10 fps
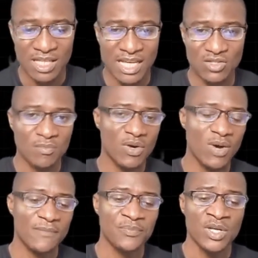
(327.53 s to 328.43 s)
That's number
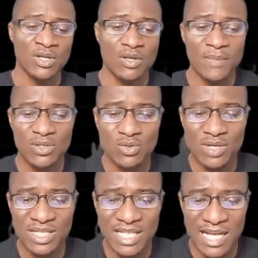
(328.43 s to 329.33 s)
one. Number two
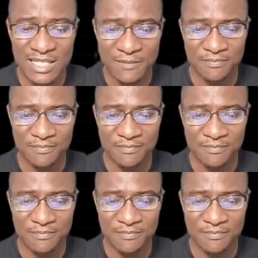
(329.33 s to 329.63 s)
is that